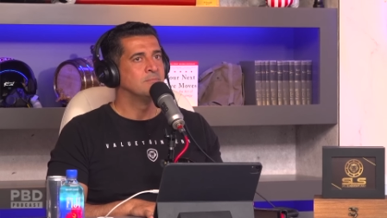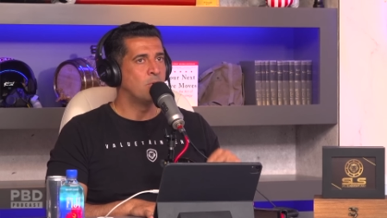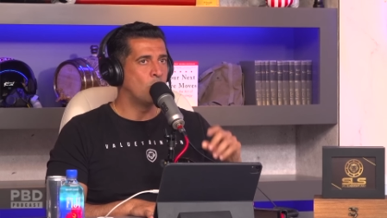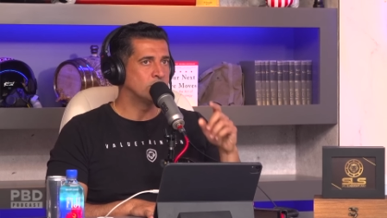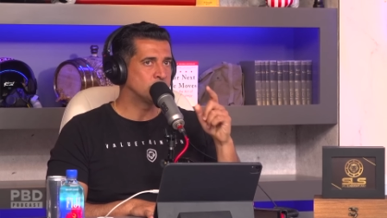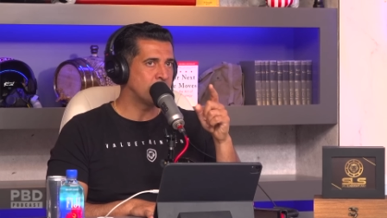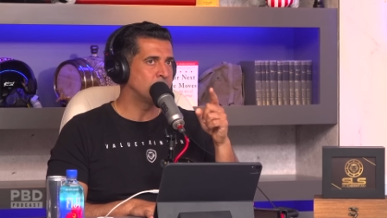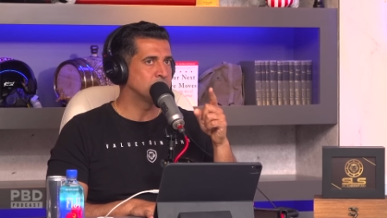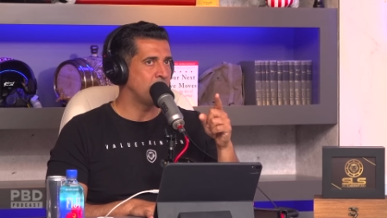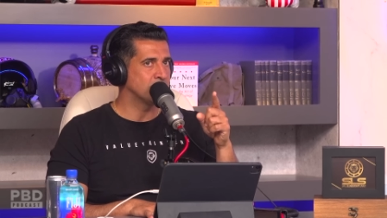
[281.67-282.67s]
But what
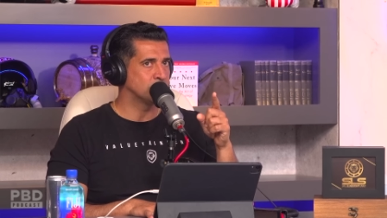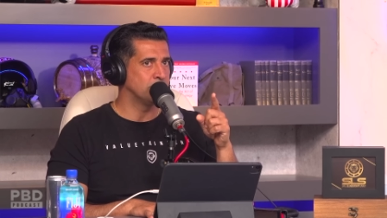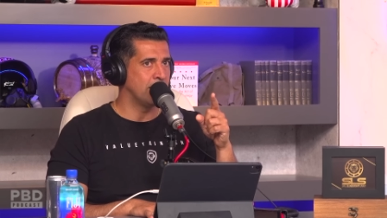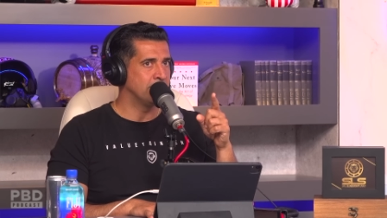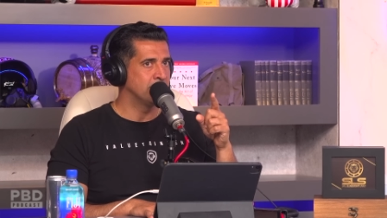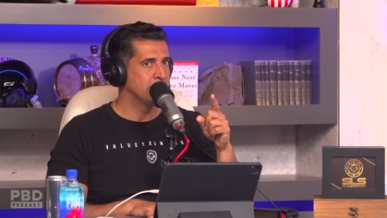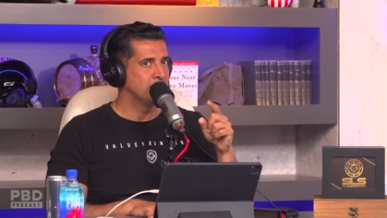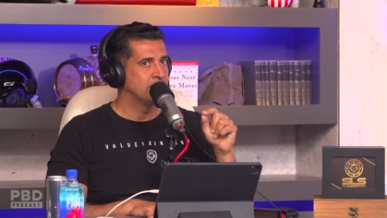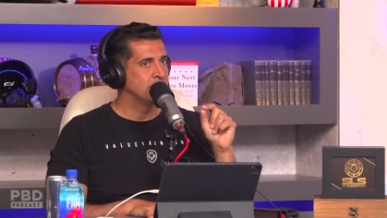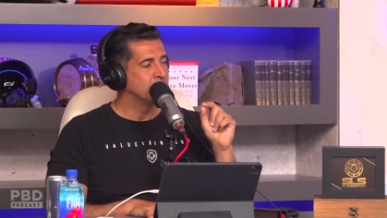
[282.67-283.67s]
Trevor talks about,
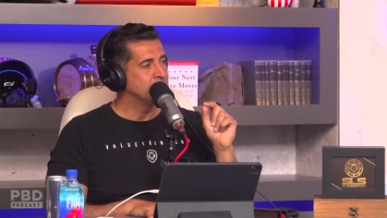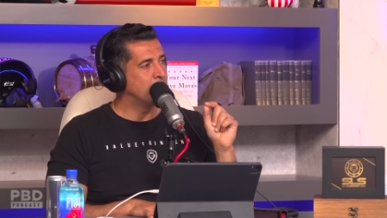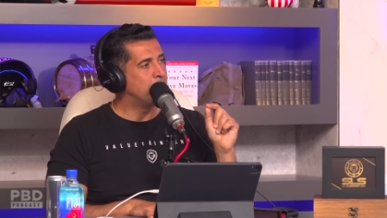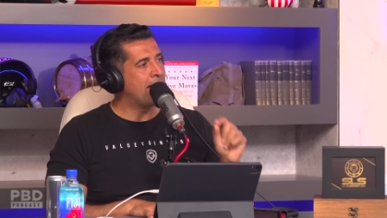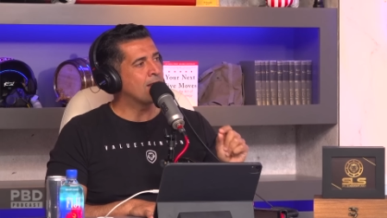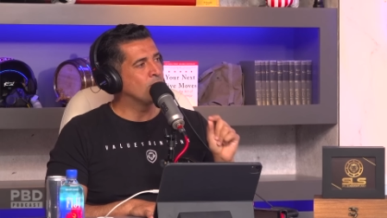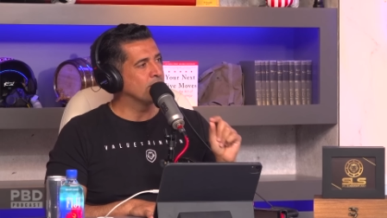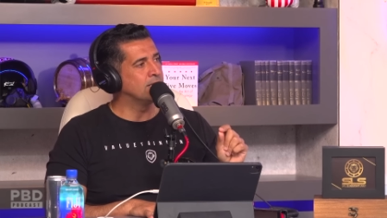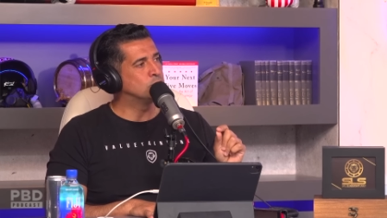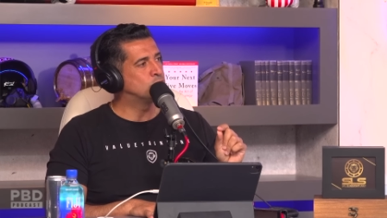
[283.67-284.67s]
the
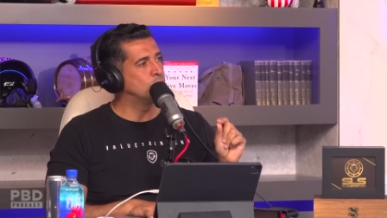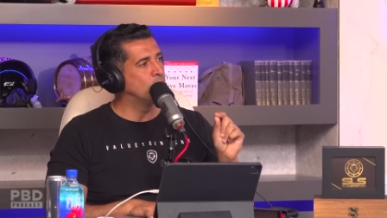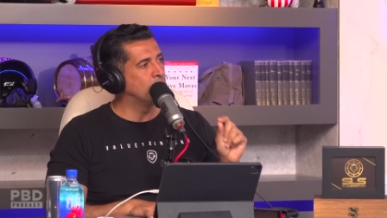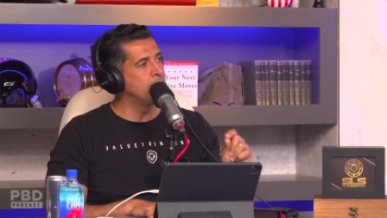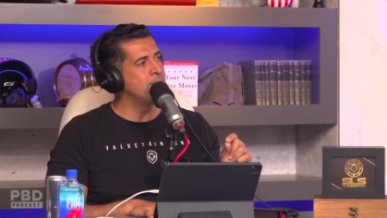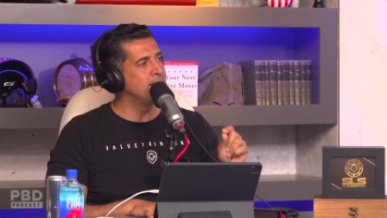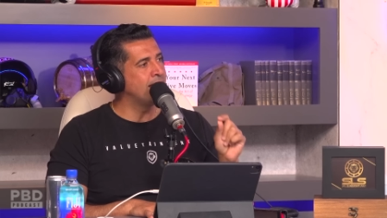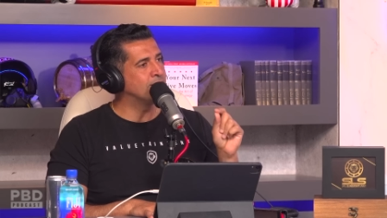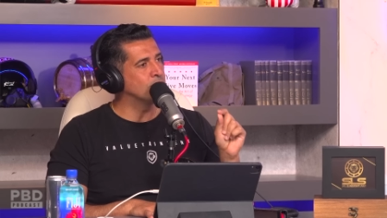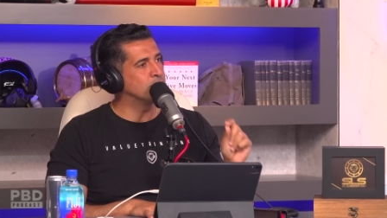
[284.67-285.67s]
battle is to
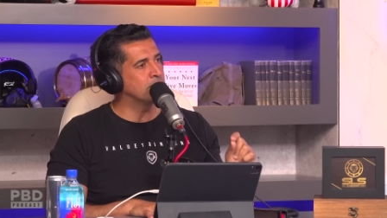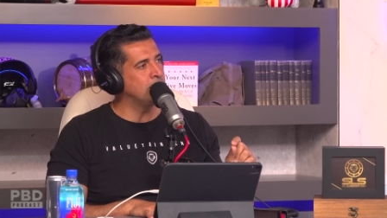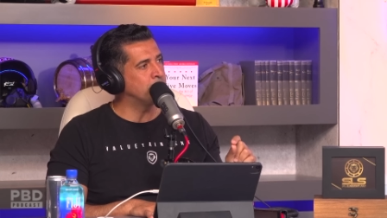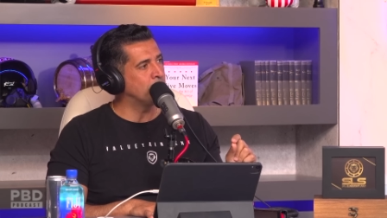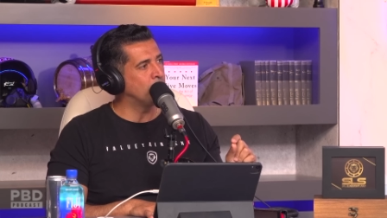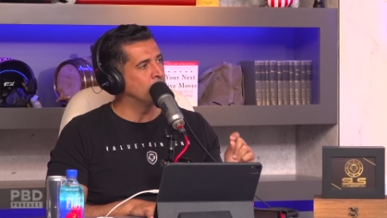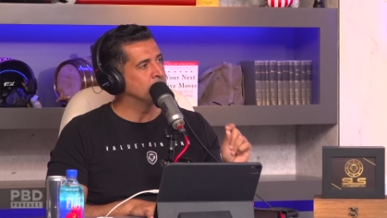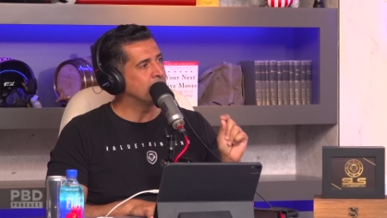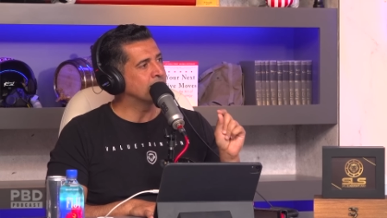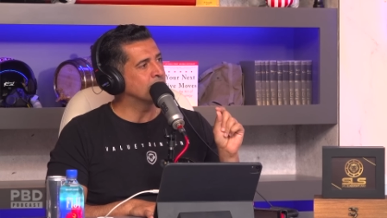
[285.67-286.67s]
eliminate the people
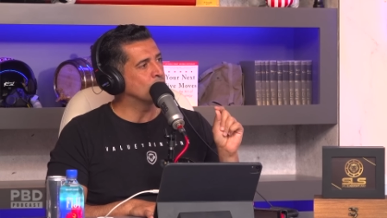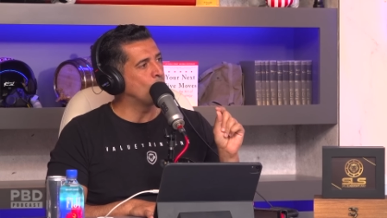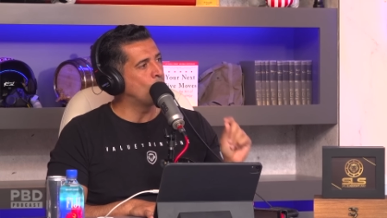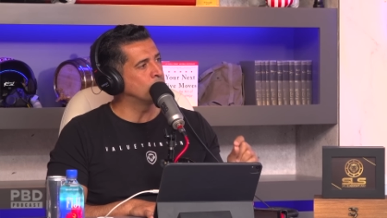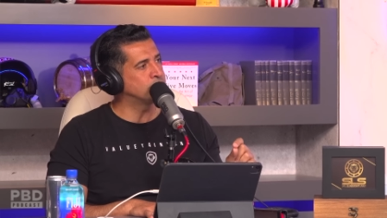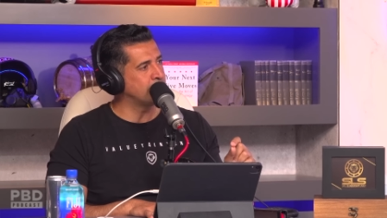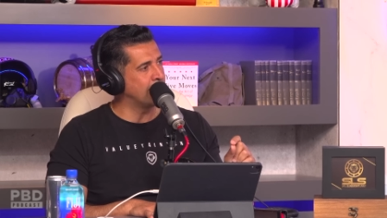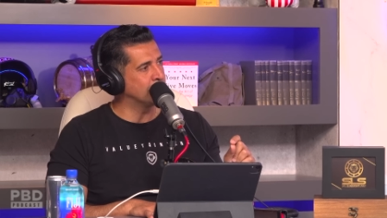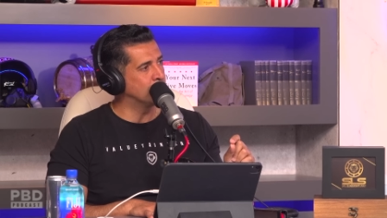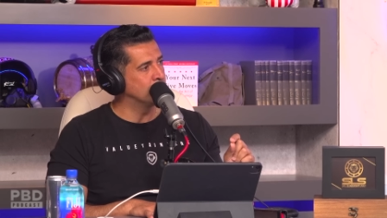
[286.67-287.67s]
that get the worst
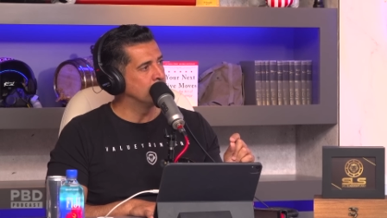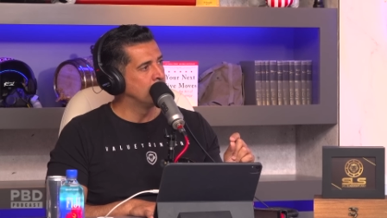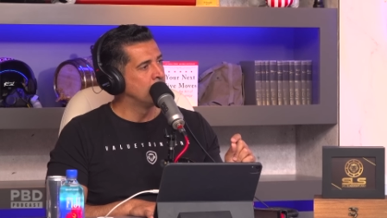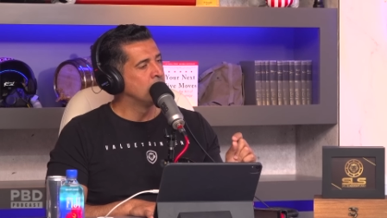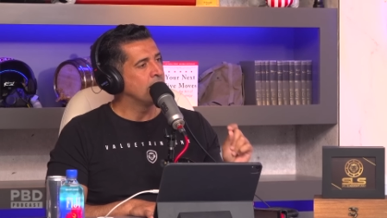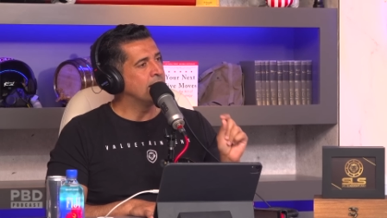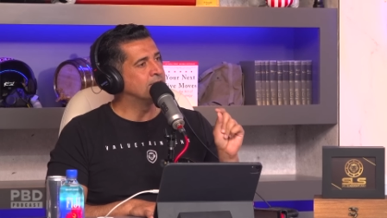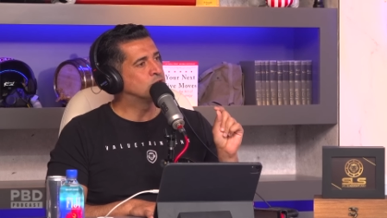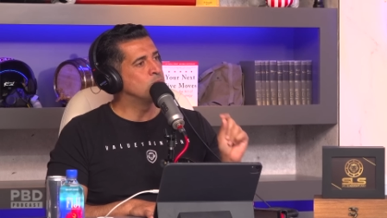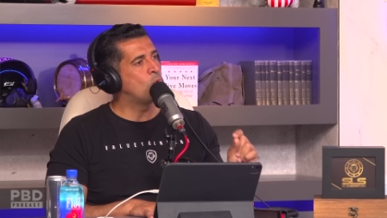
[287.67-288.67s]
at you.
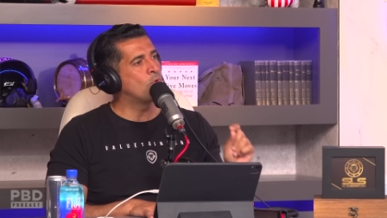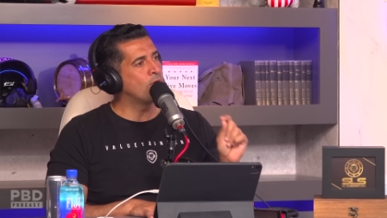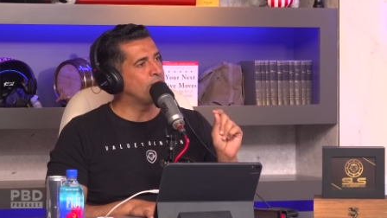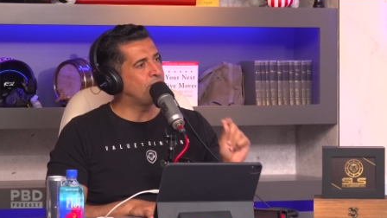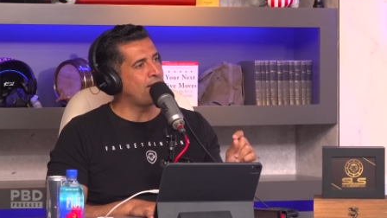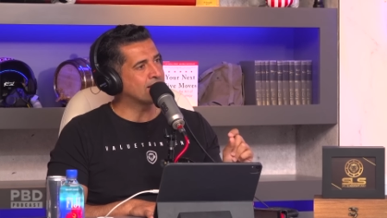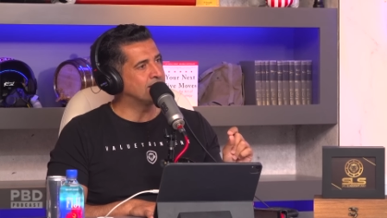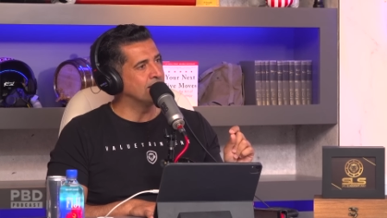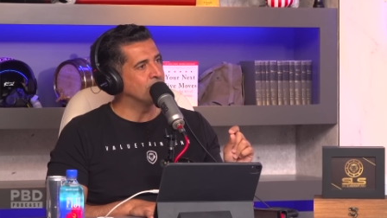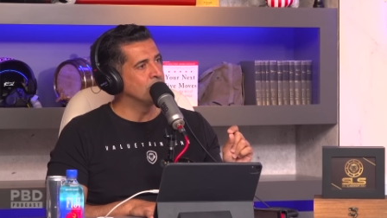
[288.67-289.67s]
It is more
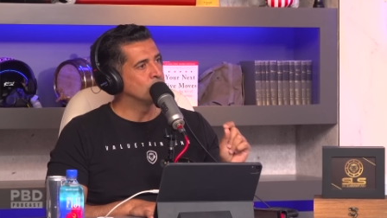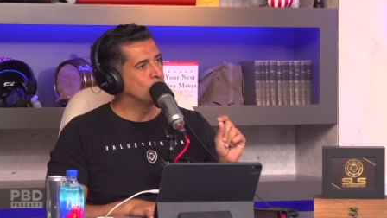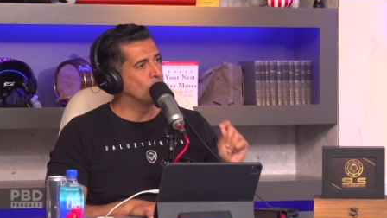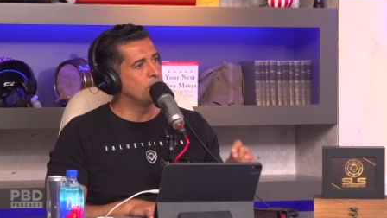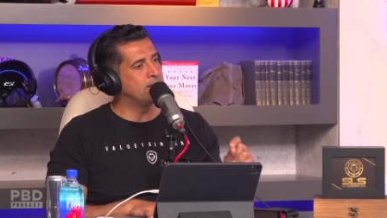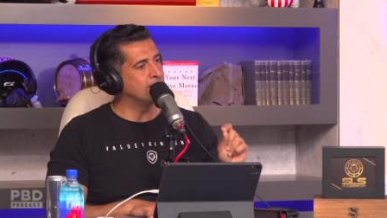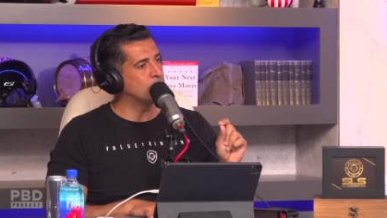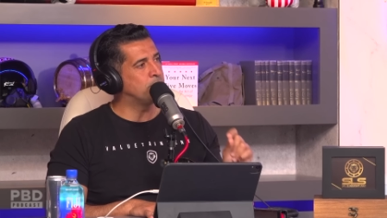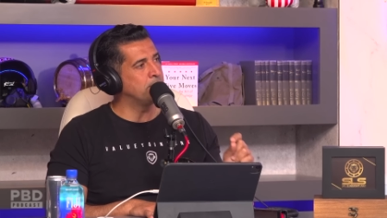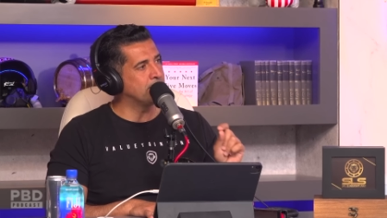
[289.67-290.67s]
effective to eliminate
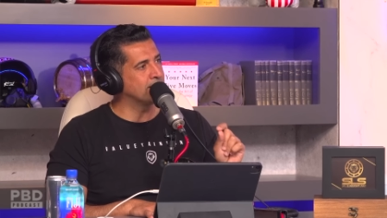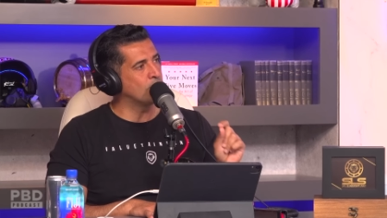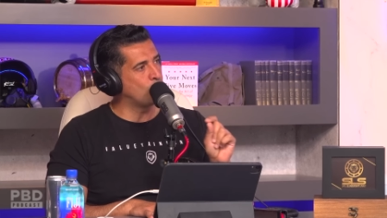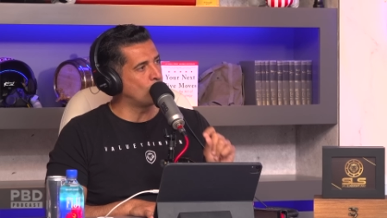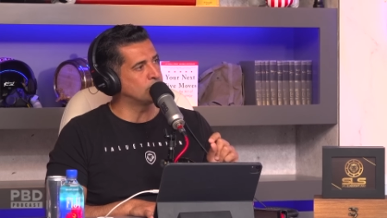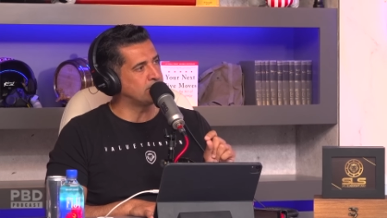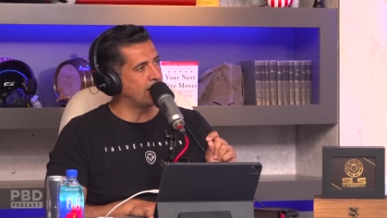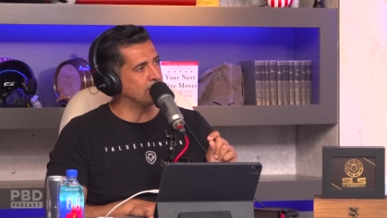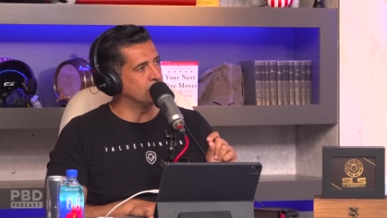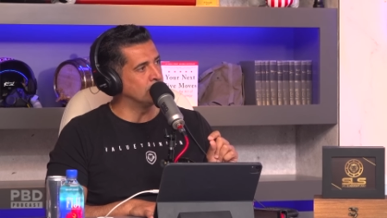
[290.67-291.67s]
the people that get worst
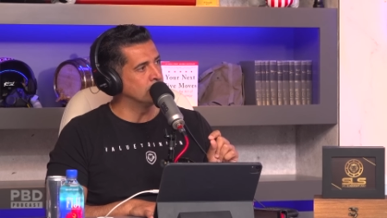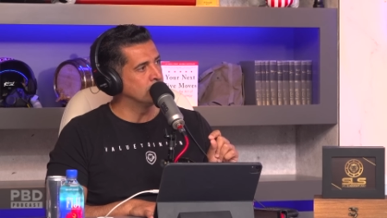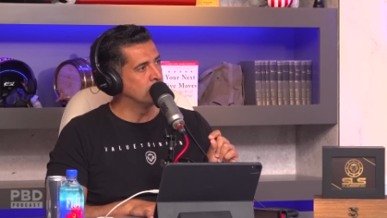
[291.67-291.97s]
at you